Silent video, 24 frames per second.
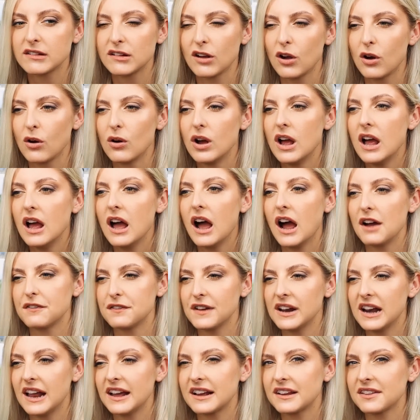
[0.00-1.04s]
So I
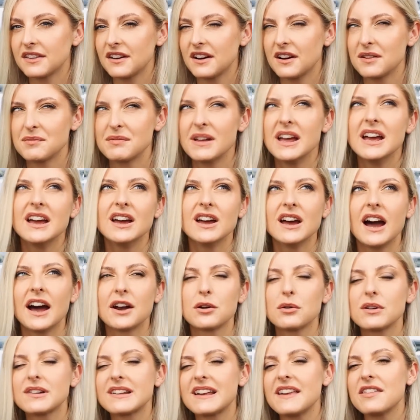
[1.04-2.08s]
feel like I
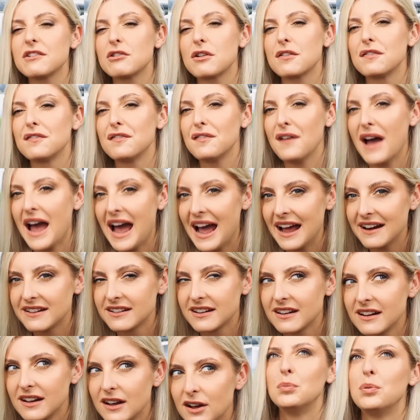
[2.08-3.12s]
don't want to say they're a fad,